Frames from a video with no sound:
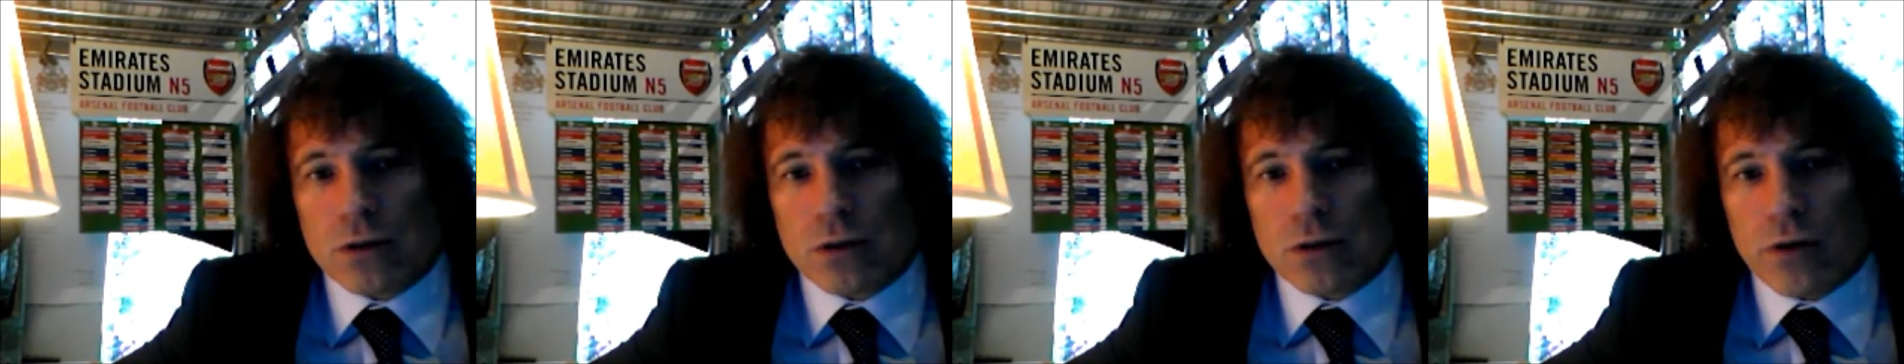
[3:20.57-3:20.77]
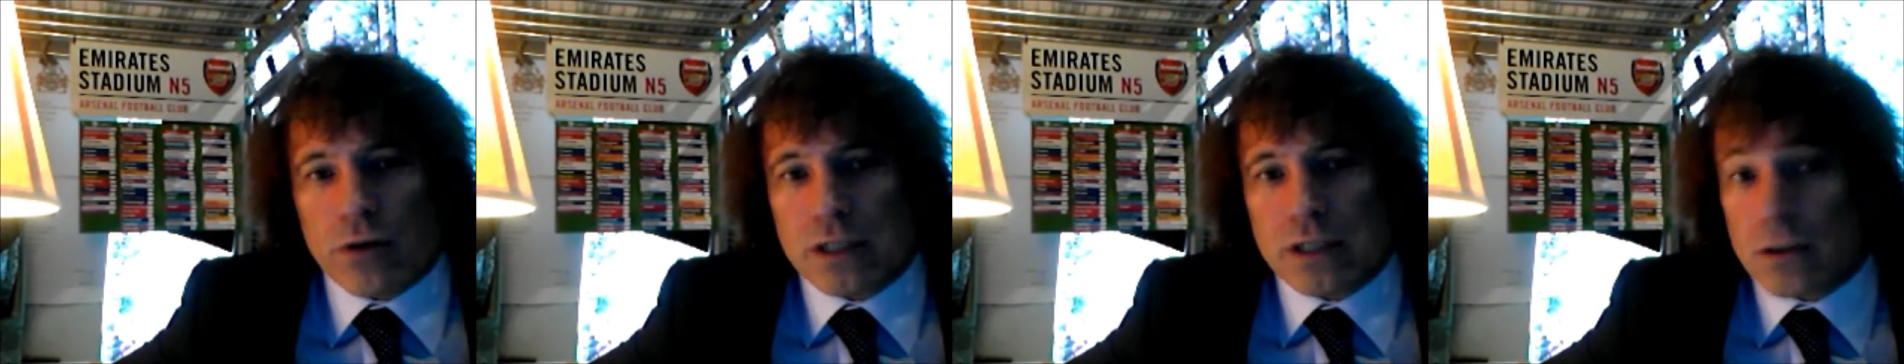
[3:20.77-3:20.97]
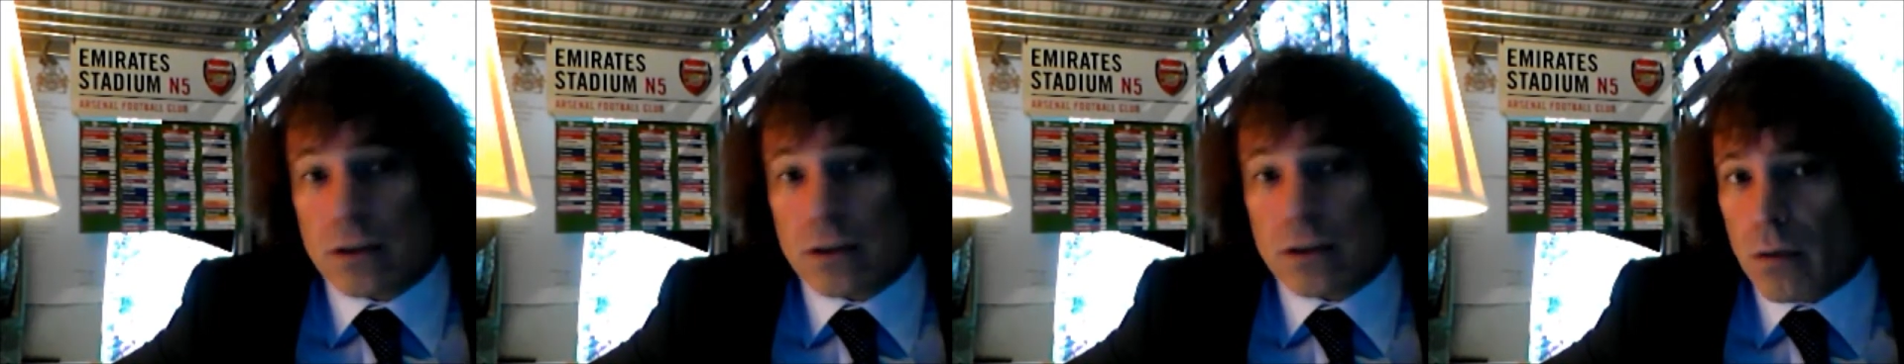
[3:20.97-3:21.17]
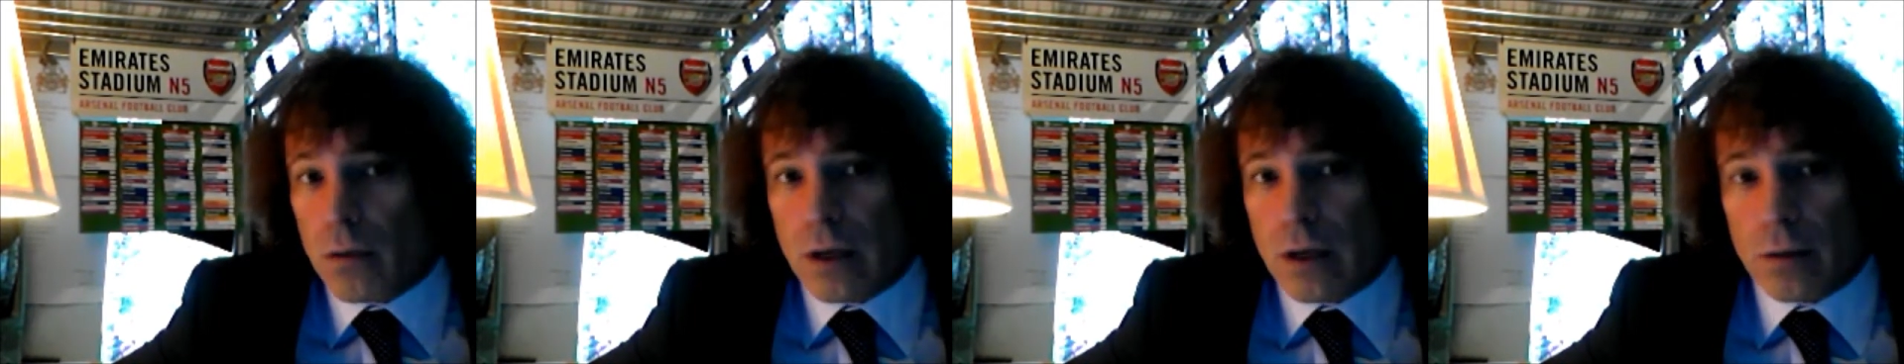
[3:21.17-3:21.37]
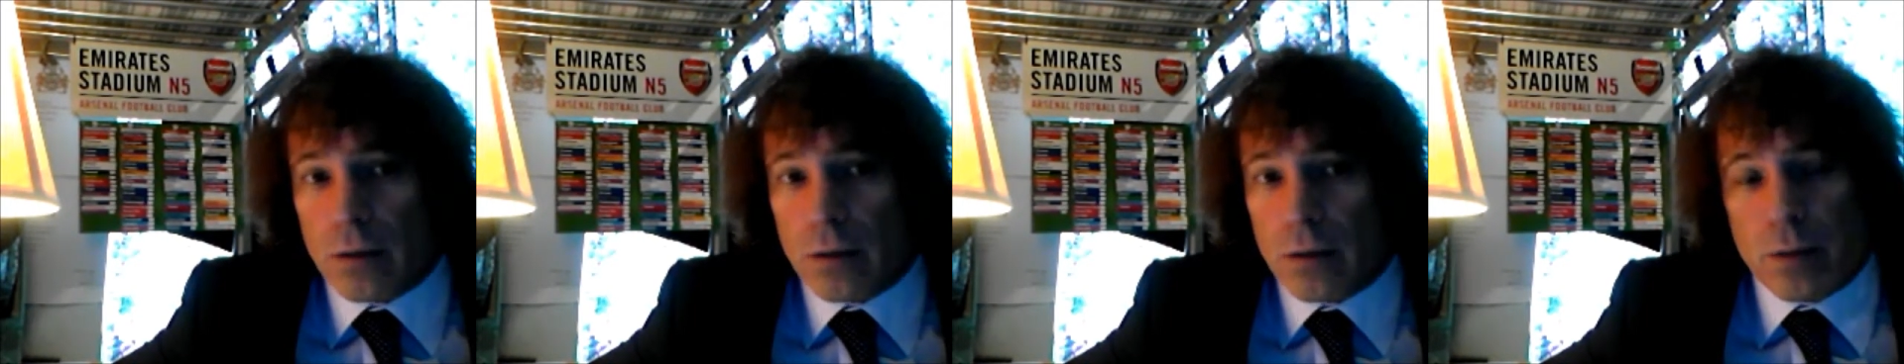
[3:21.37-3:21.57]
Torres is not
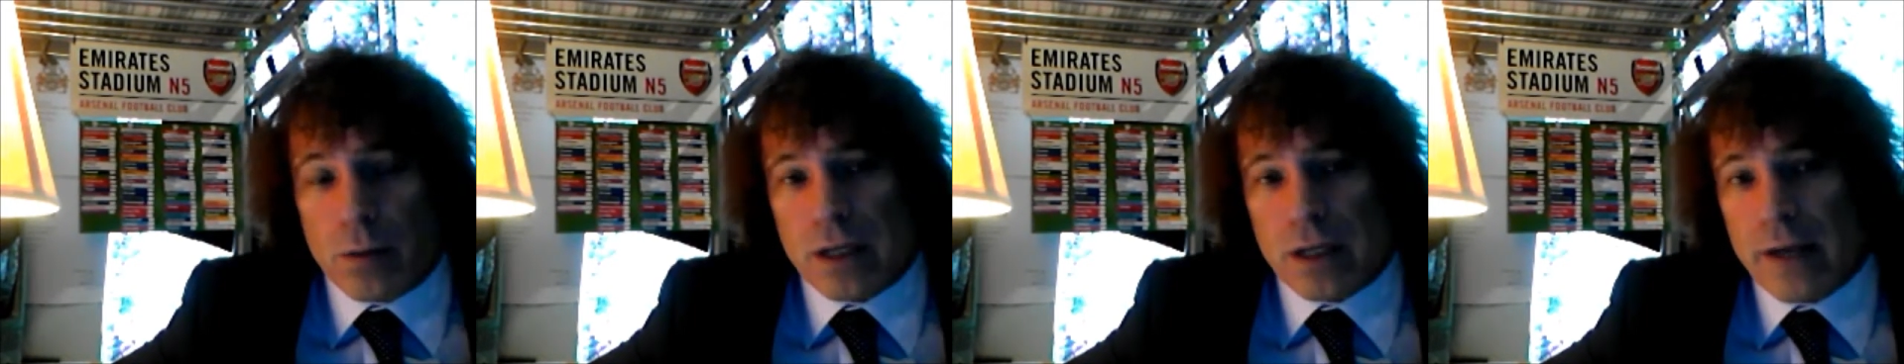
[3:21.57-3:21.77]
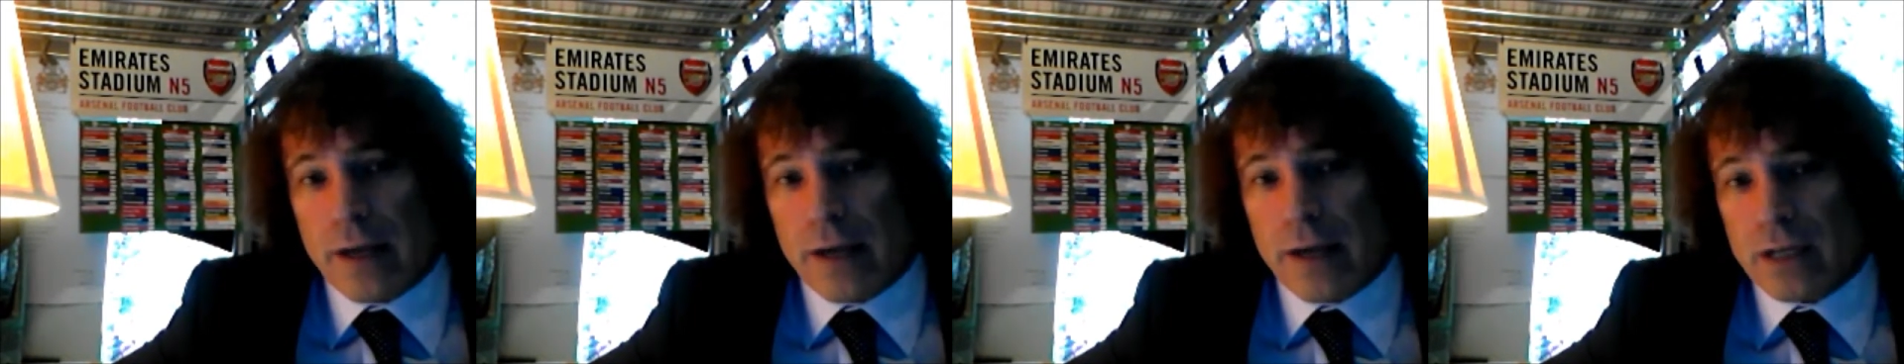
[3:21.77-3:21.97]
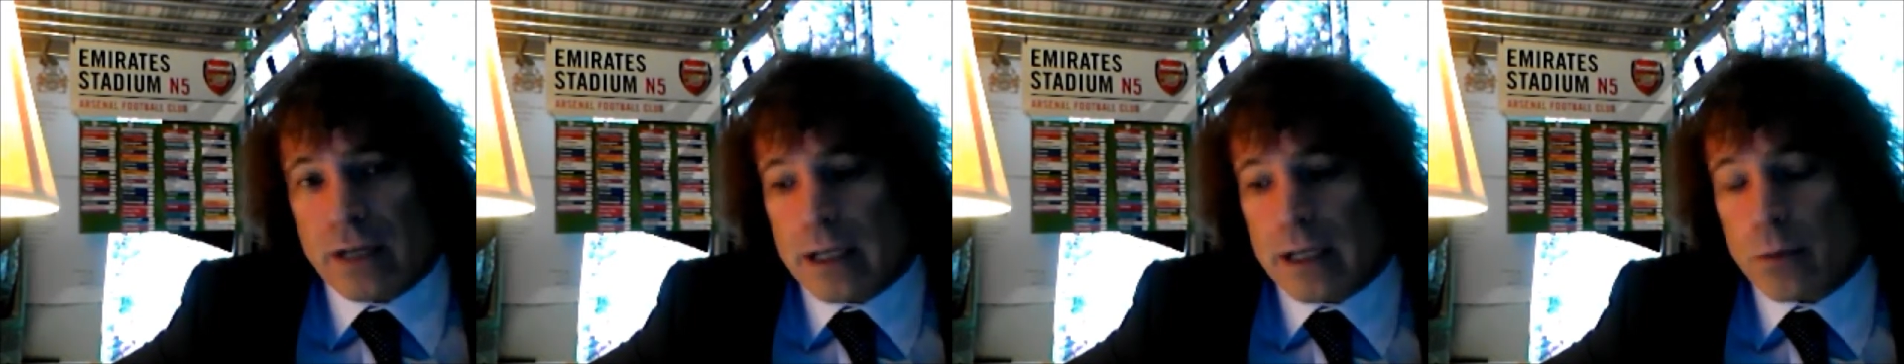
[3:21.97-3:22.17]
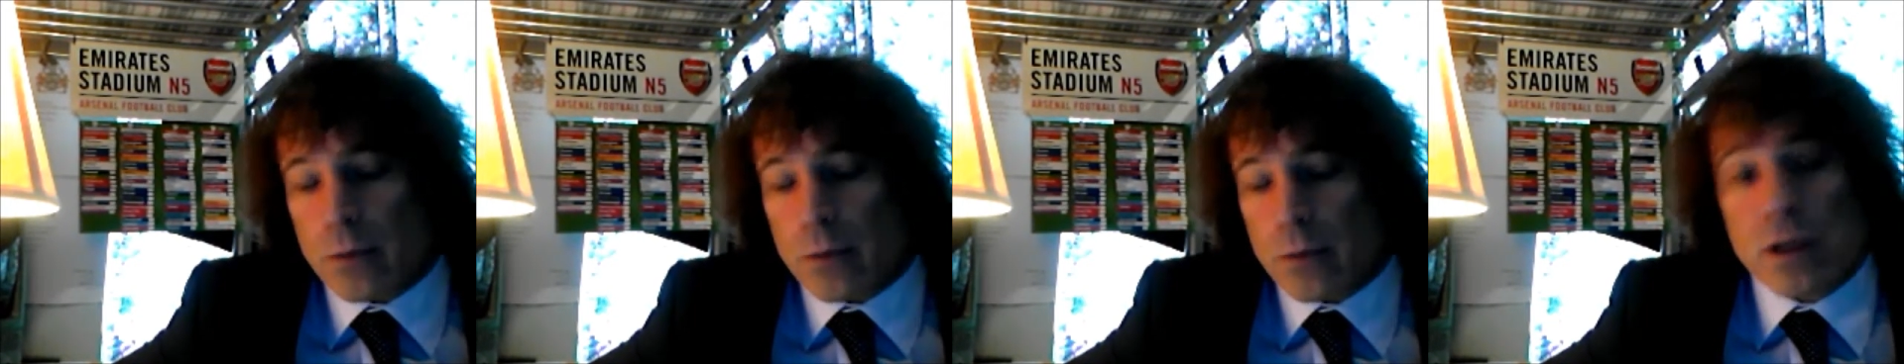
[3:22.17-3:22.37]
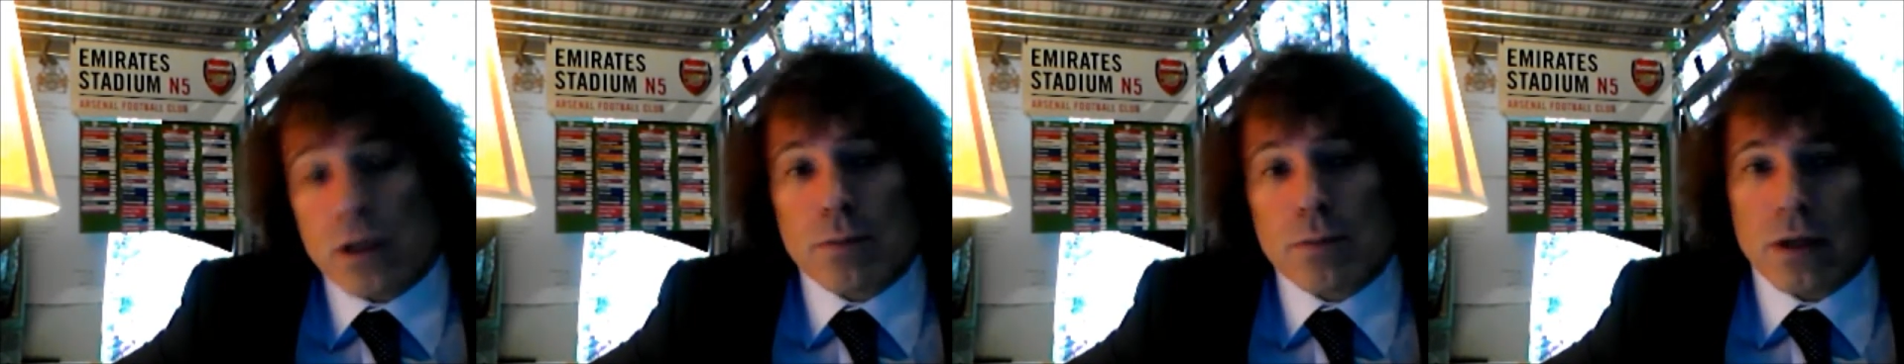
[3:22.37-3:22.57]
one that we've been heavily linked
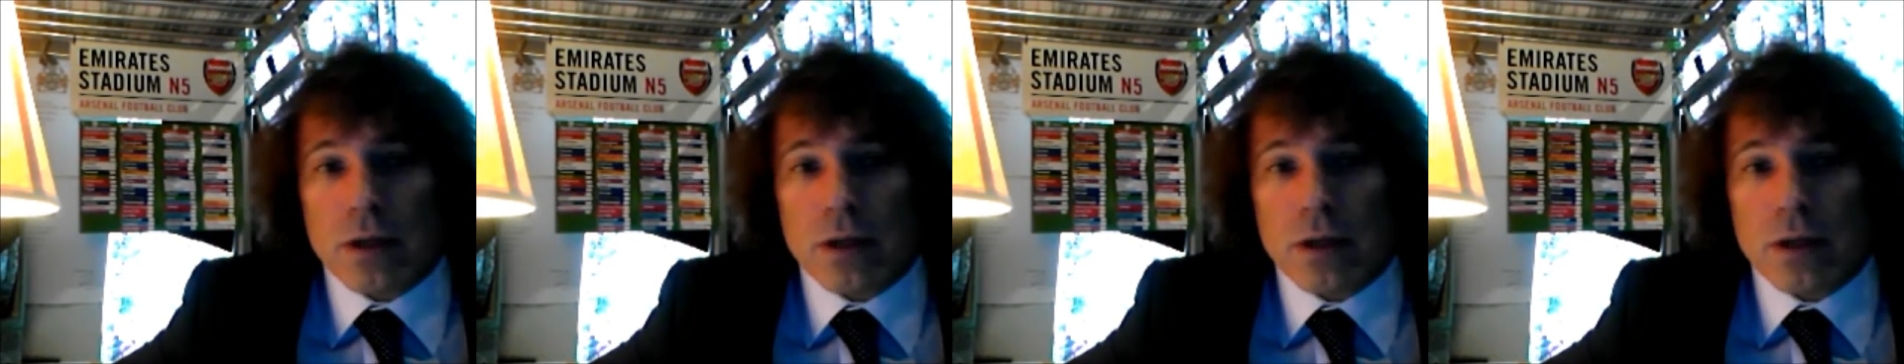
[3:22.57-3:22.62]
with,